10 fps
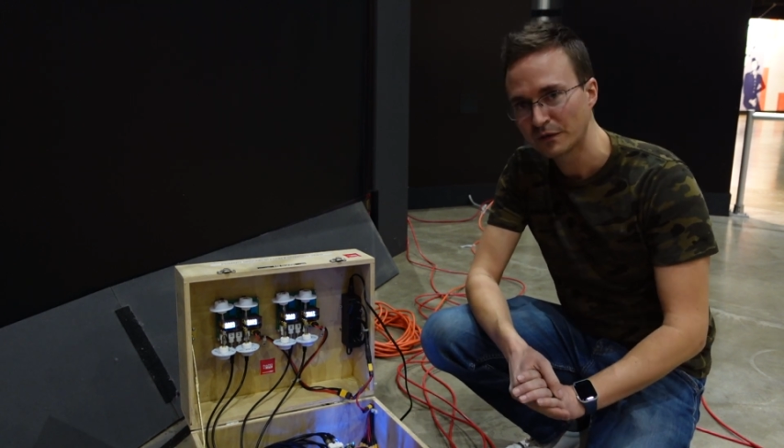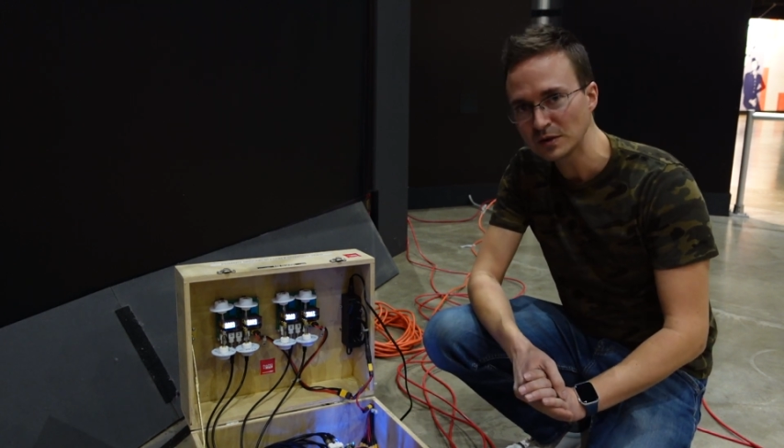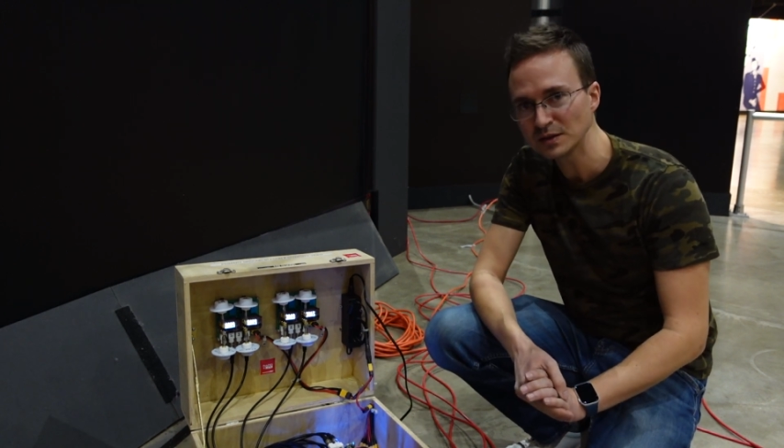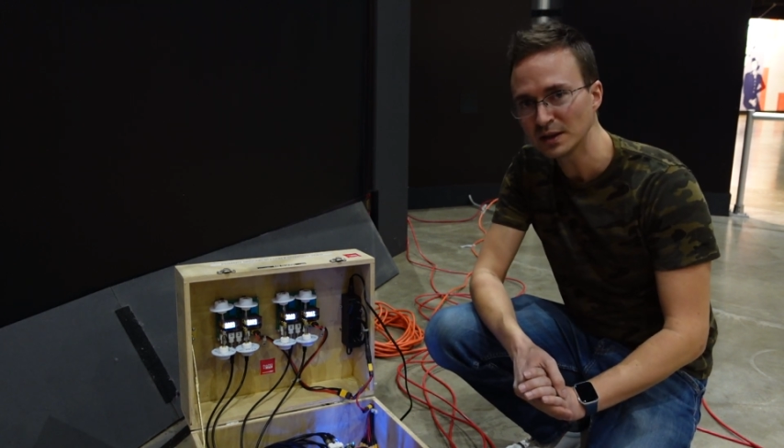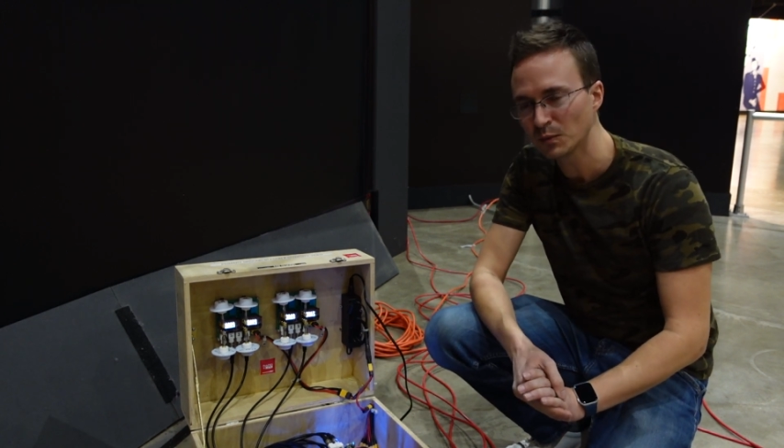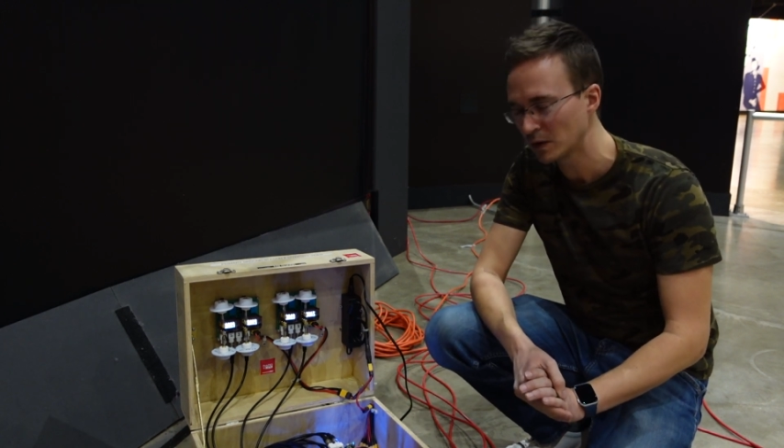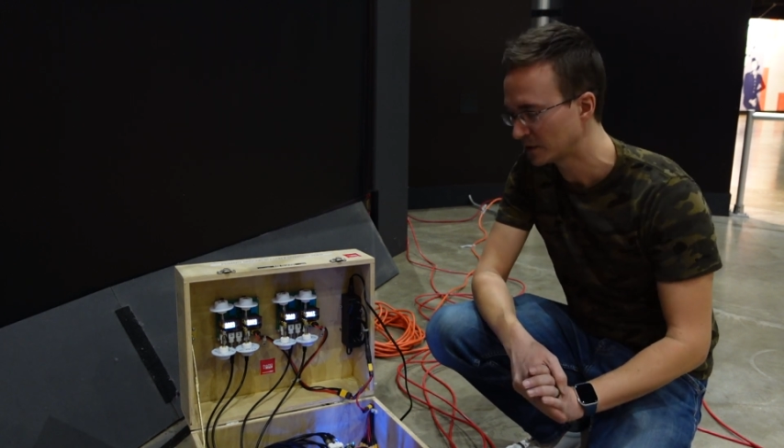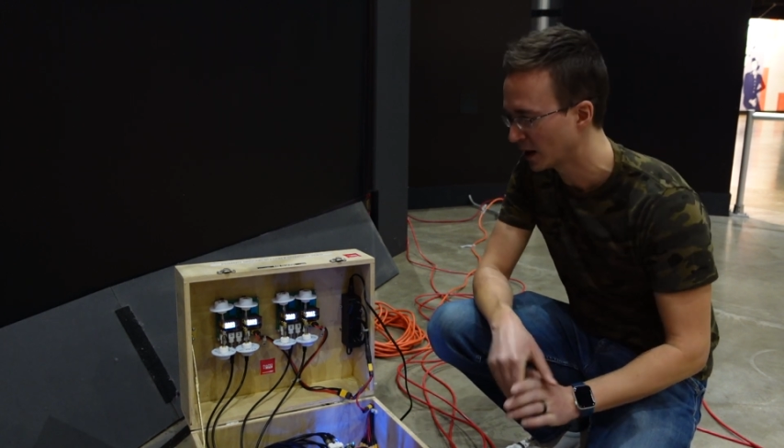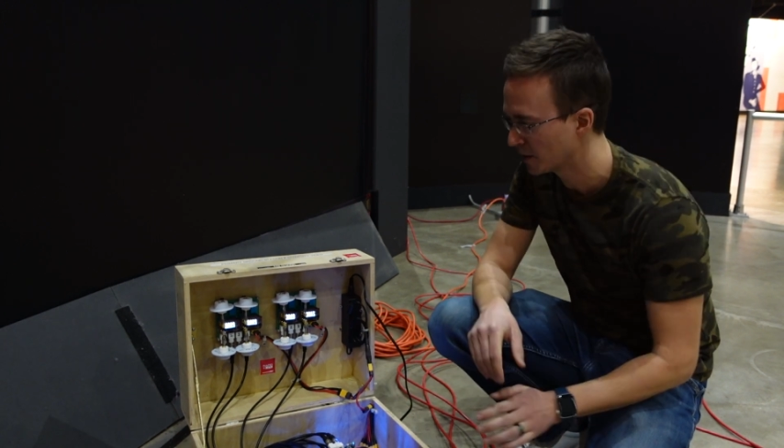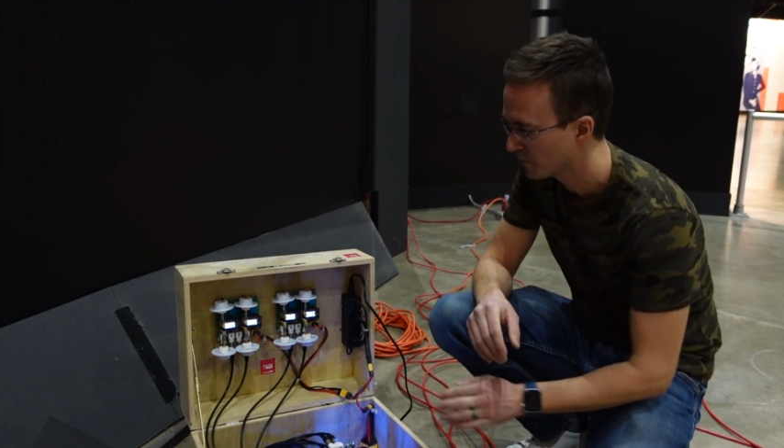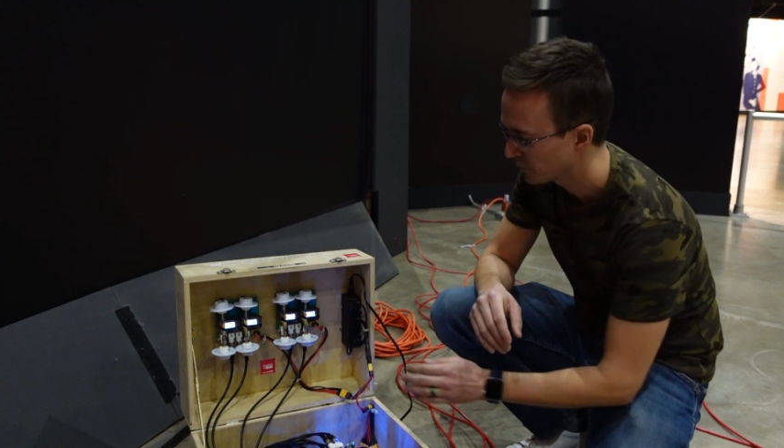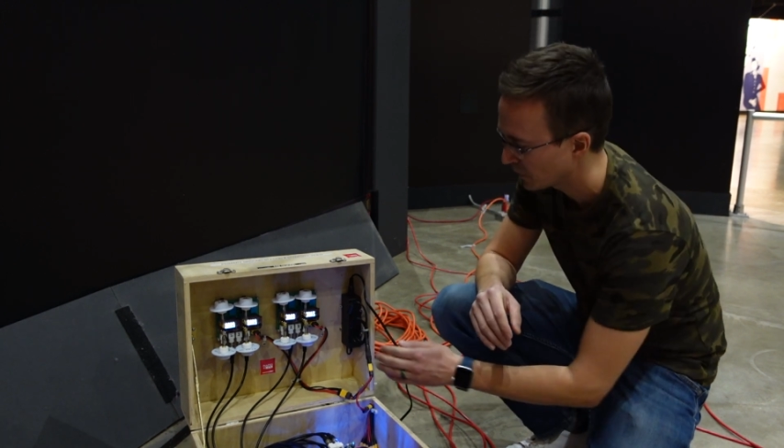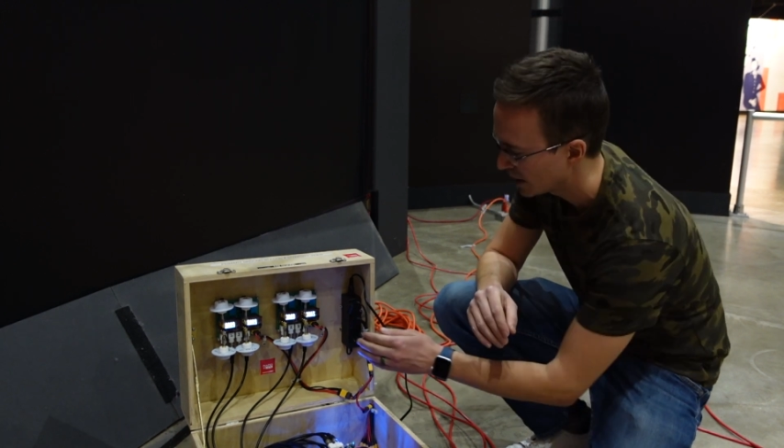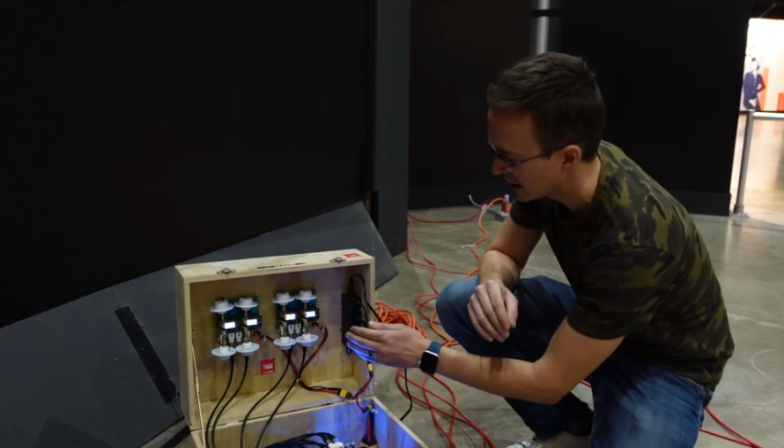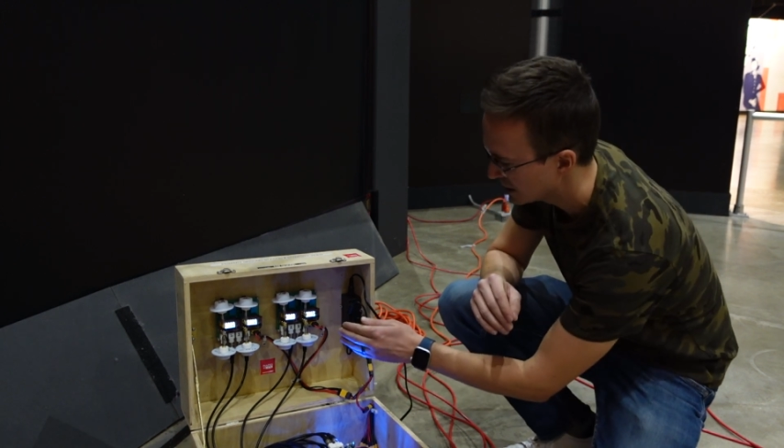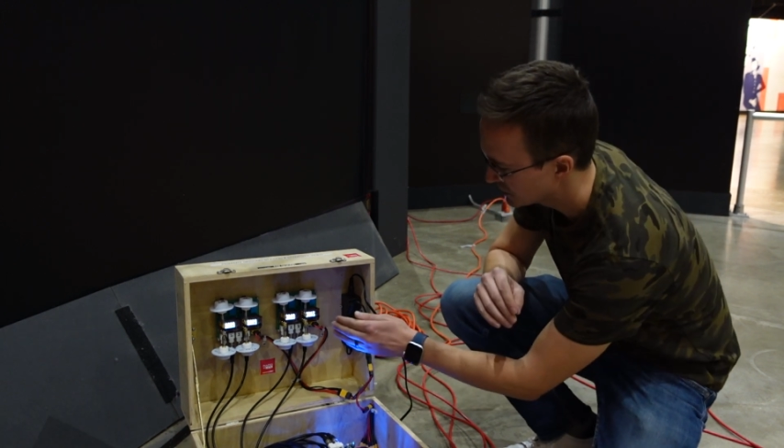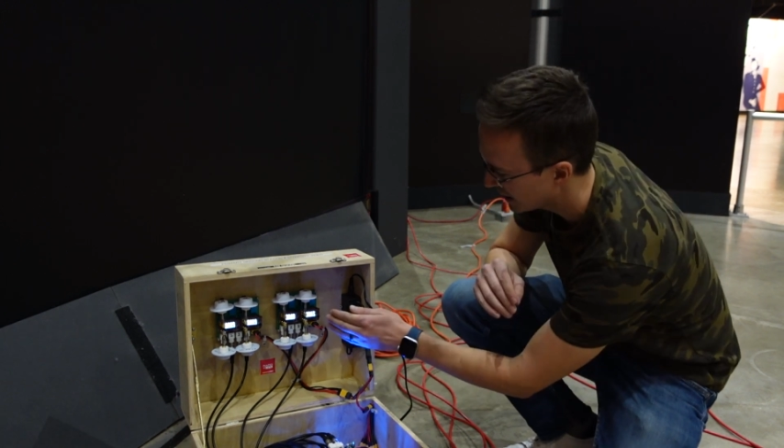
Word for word: The first thing that we've done is